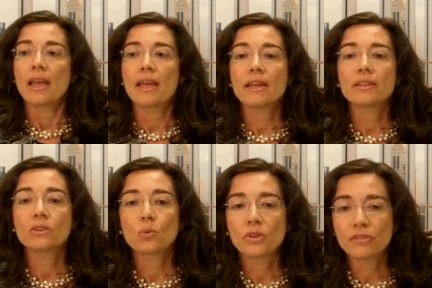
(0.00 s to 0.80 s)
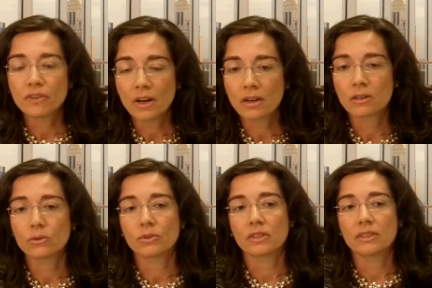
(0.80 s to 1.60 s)
And we
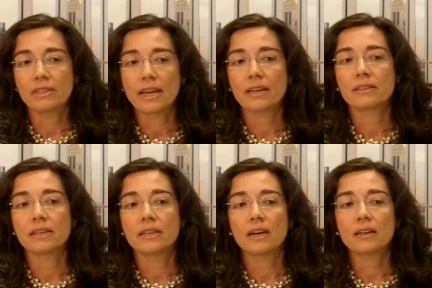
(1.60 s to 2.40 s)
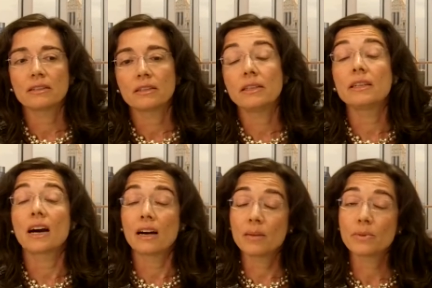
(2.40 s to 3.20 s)
found that in, in
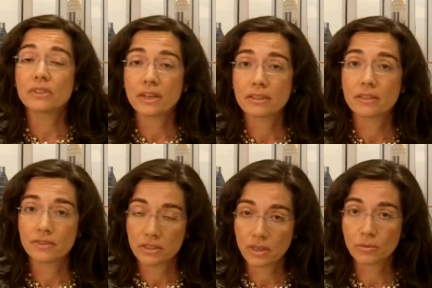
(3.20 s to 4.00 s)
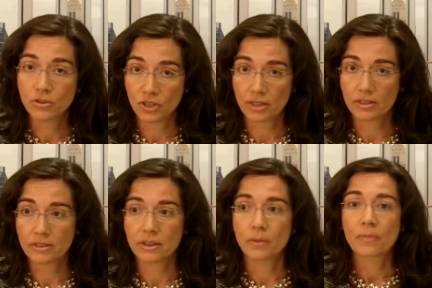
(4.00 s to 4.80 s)
hypertensive
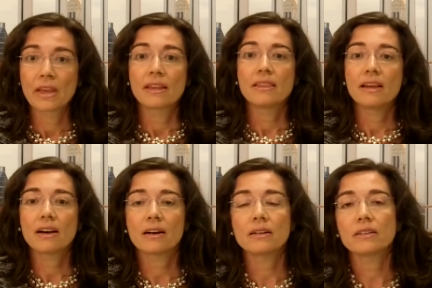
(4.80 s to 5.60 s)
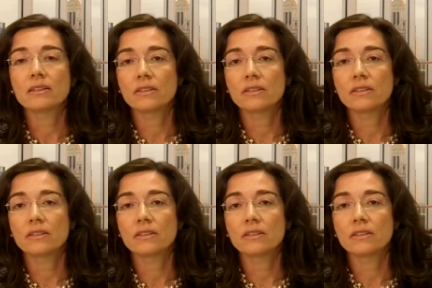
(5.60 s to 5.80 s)
subjects, the higher